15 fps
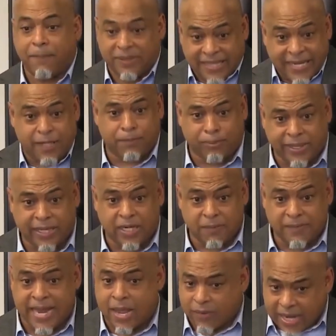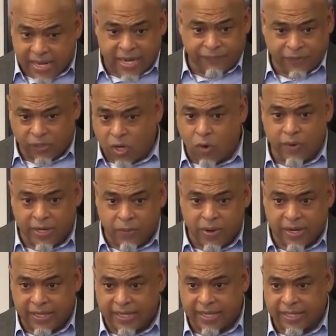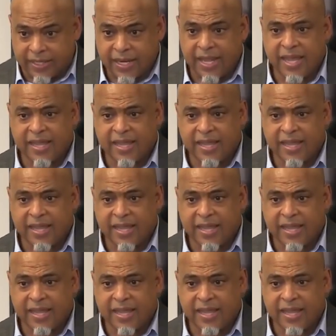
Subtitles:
but they could bring it up now, not have to go anywhere to get it,